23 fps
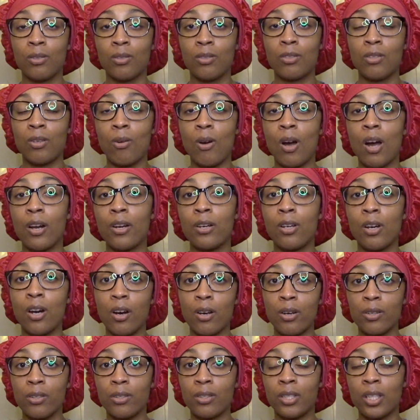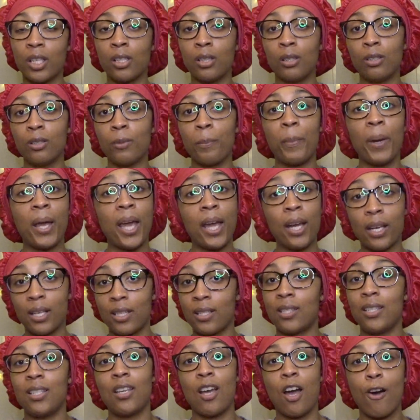so our daughters can look back and
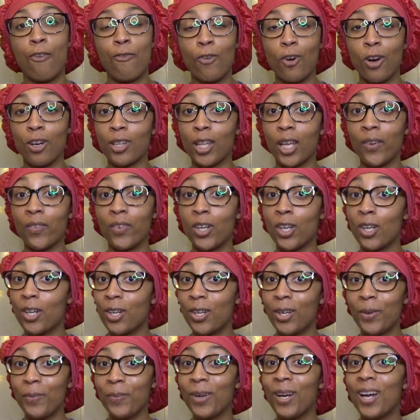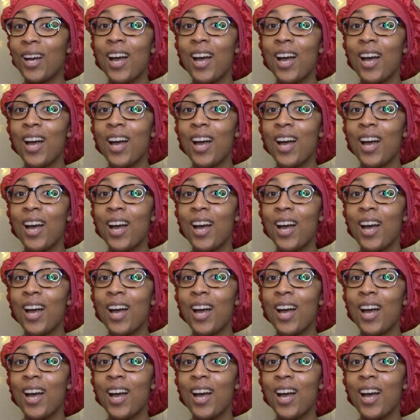see how far they've come.